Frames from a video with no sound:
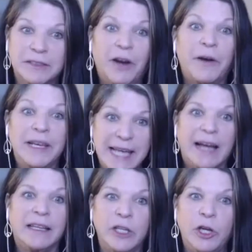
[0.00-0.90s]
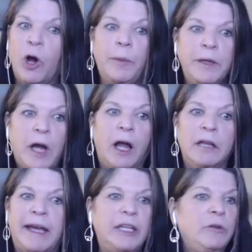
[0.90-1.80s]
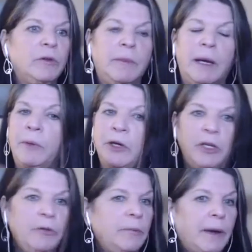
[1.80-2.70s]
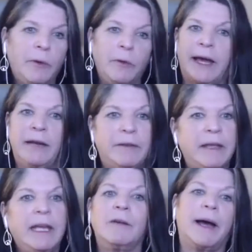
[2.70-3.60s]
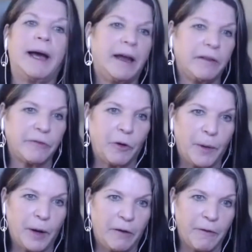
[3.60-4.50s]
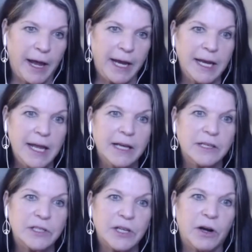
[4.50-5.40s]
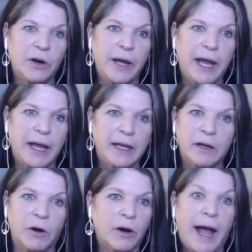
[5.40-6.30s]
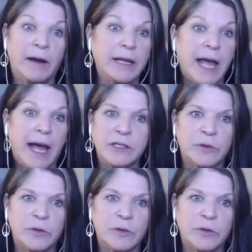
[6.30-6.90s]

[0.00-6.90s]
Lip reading: exactly. You're open to all of it, and you remember without even thinking about how to throw a ball, right? So, or how to catch or